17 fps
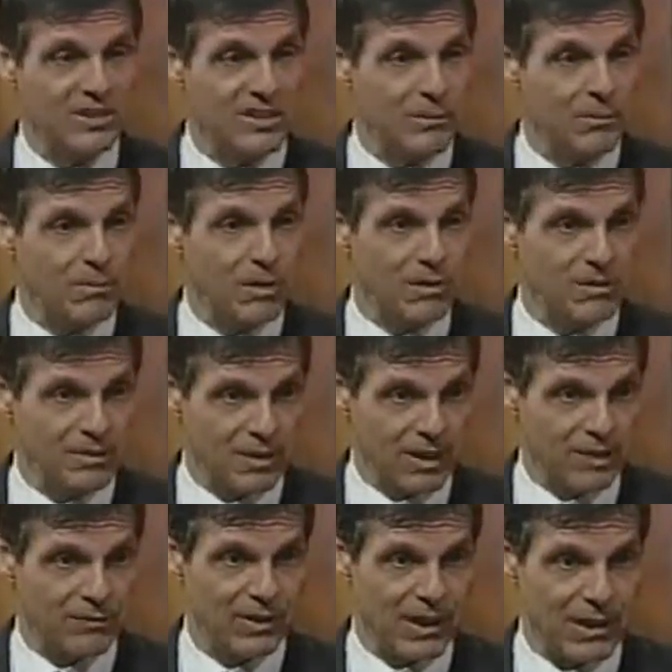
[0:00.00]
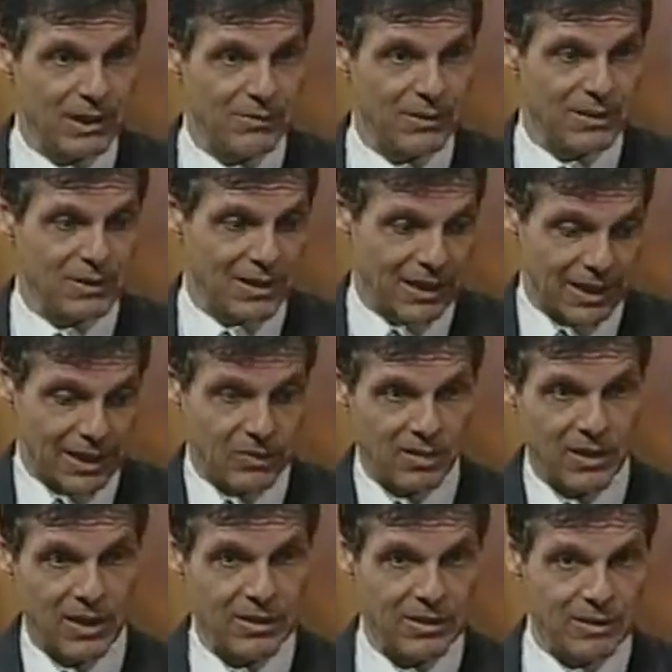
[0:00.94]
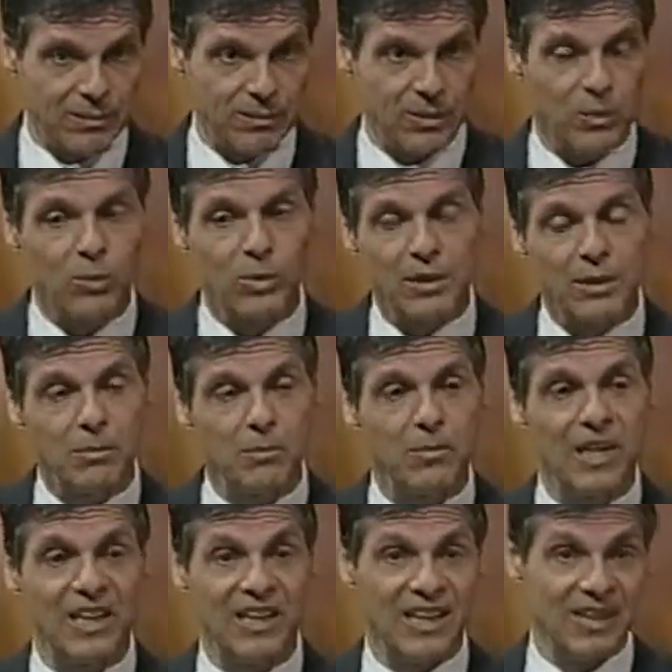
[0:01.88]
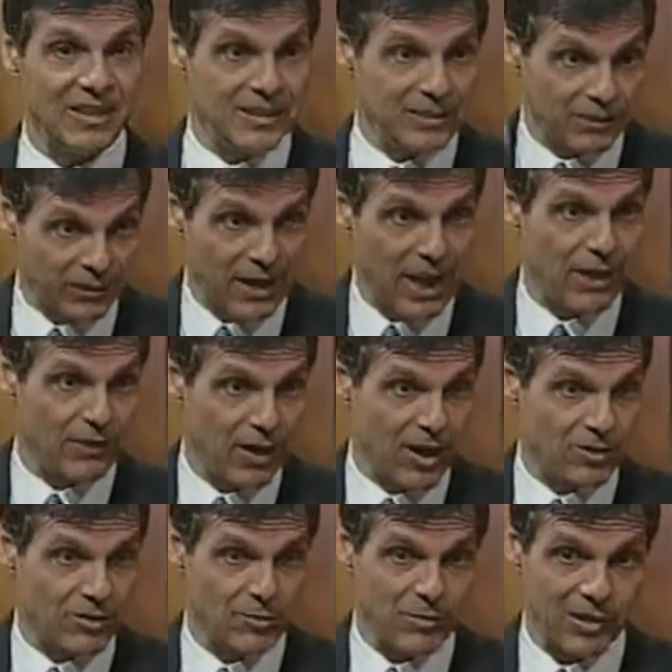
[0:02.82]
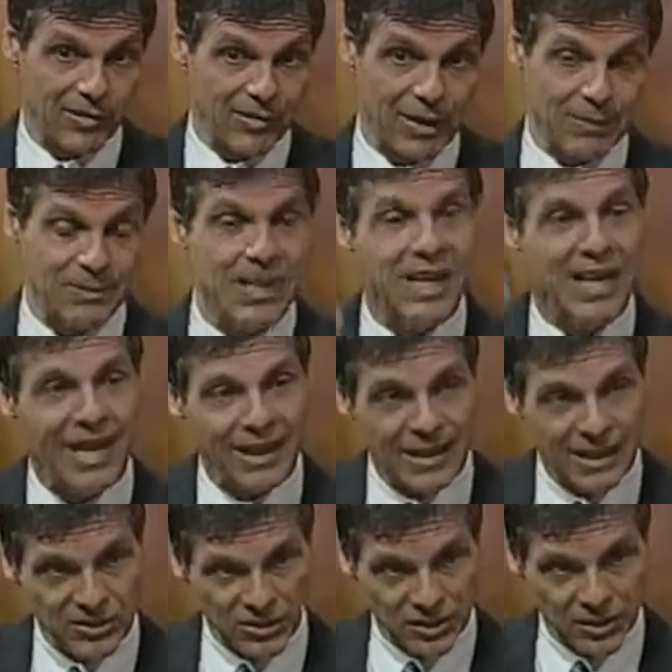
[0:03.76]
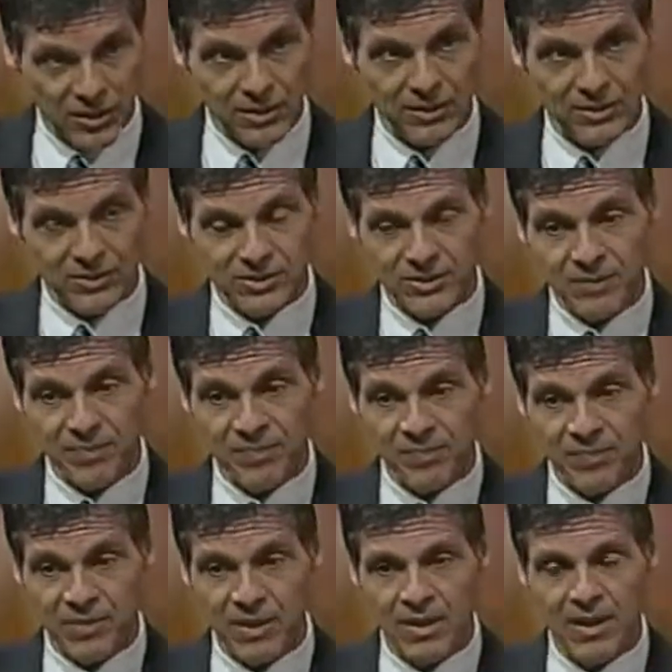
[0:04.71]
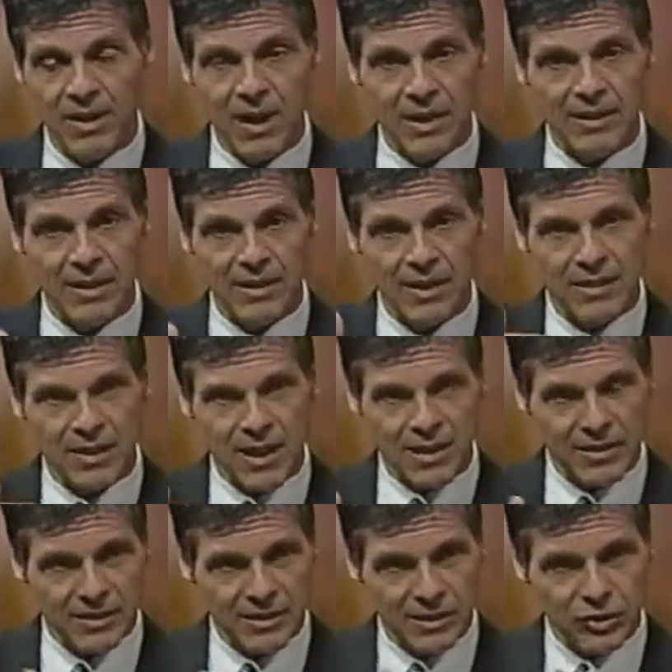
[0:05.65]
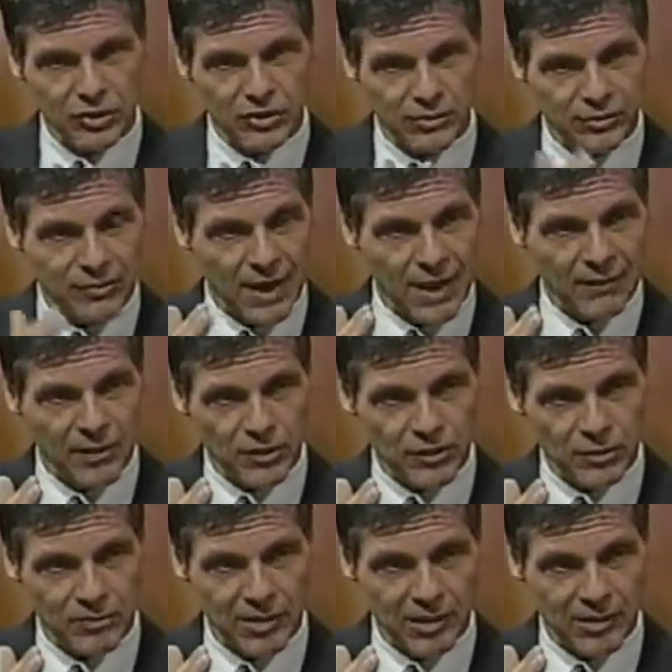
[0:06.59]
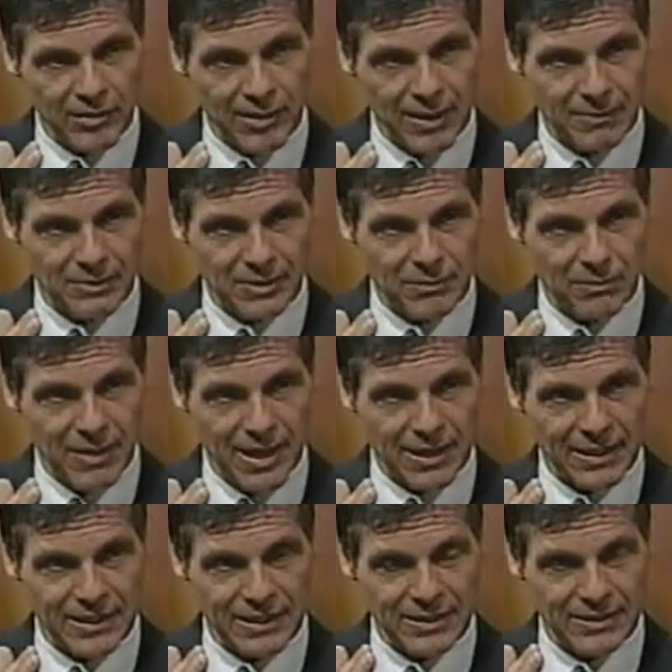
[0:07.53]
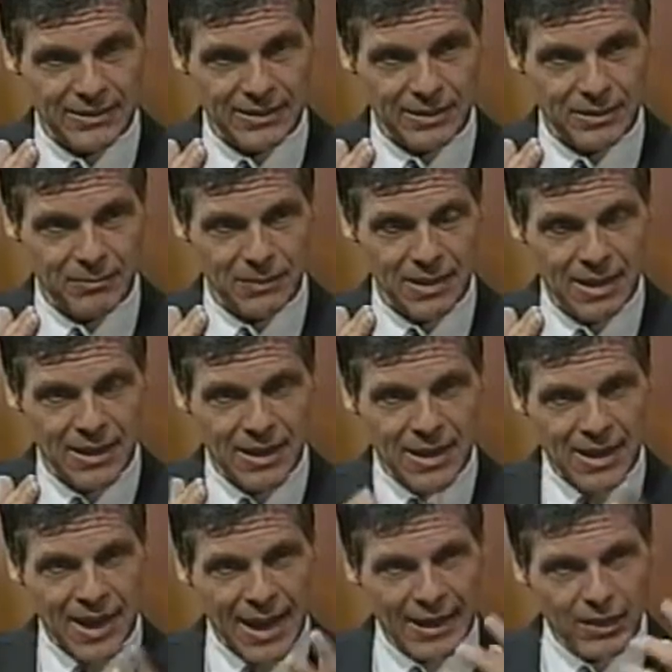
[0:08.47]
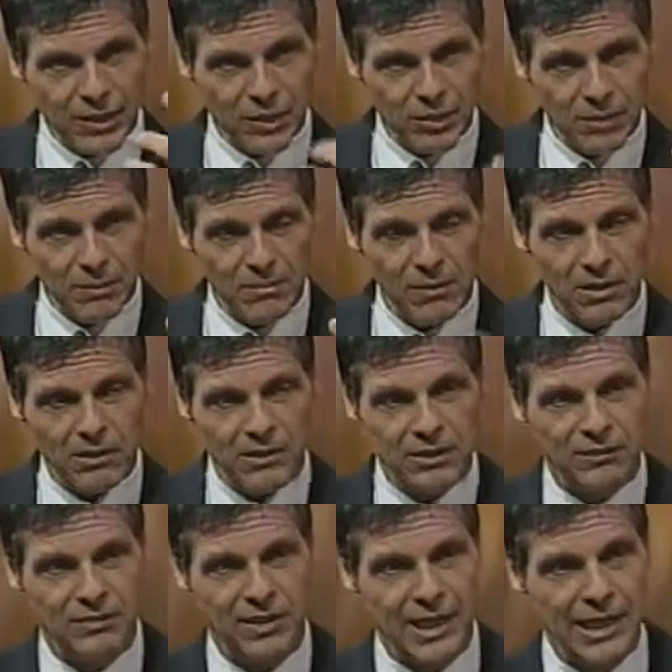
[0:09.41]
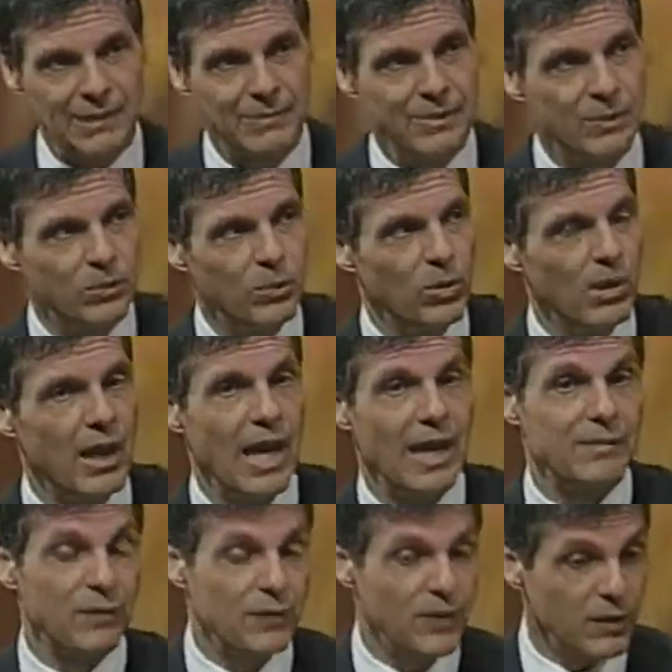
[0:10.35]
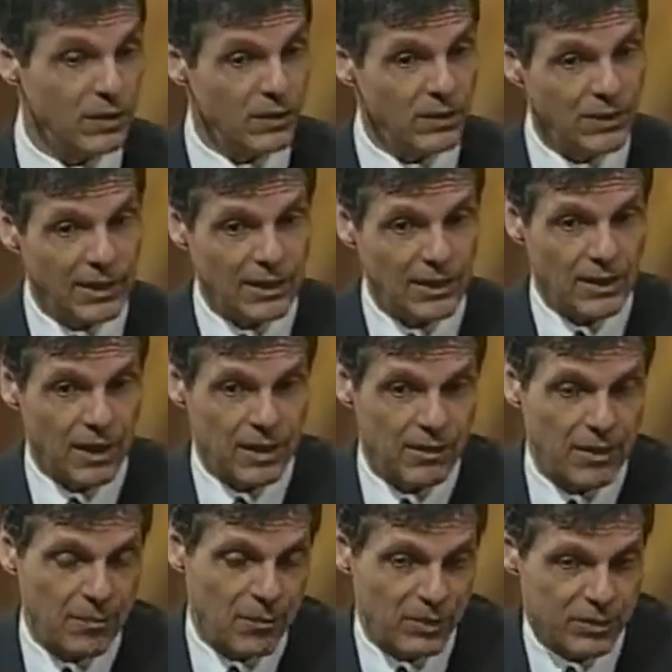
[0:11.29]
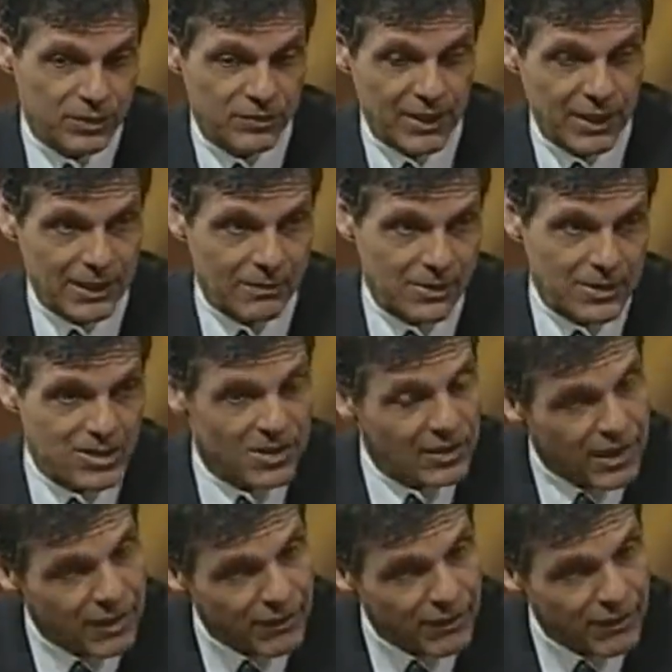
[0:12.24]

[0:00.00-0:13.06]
multivitamin that I outline in the book will contain at least 500 milligrams and get you close. And then that additional 500 milligrams of magnesium, and a good multivitamin will have, if you look at most vitamins, they'll have